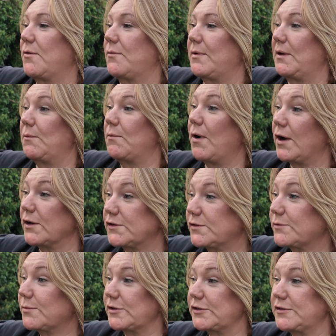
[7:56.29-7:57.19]
we
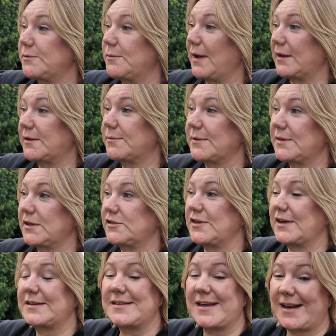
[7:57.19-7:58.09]
watched where she went with the
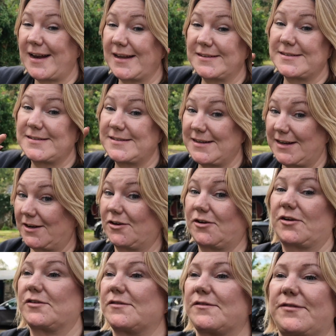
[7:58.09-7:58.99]
chicks and I still
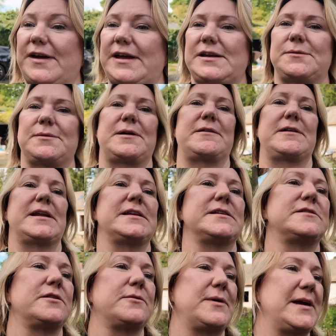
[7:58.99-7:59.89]
couldn't find where it
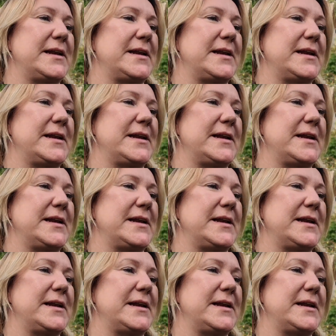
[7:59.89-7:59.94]
is. So